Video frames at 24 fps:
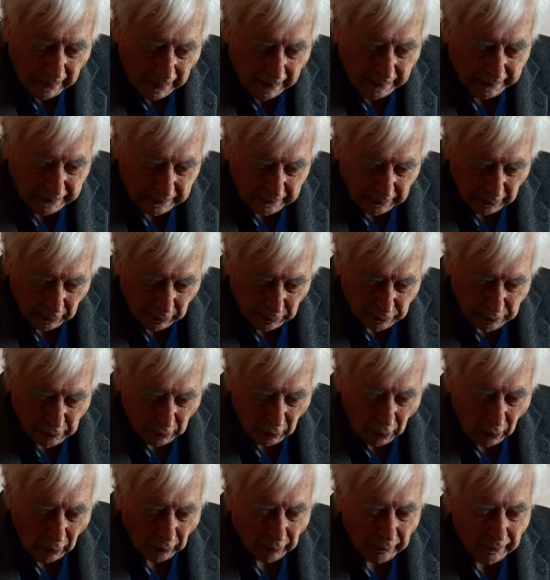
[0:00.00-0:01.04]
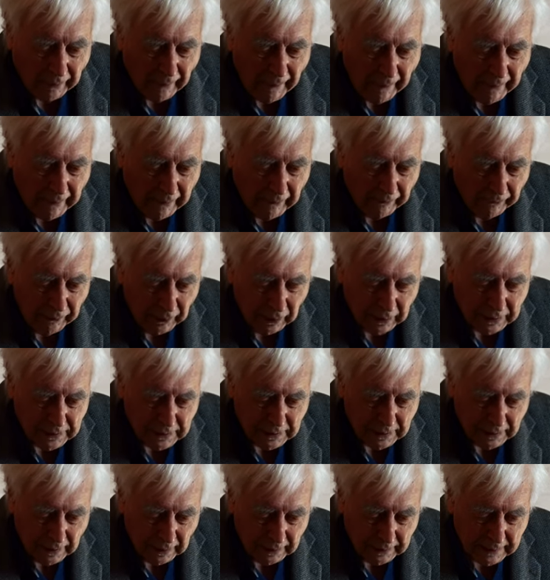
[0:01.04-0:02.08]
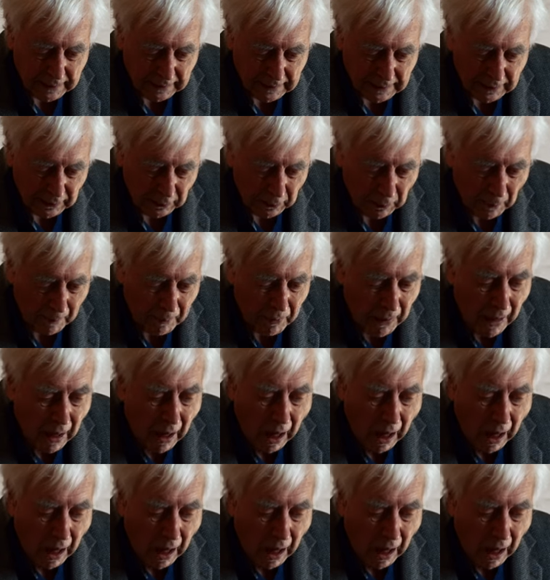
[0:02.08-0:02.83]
And he goes on in verse 32.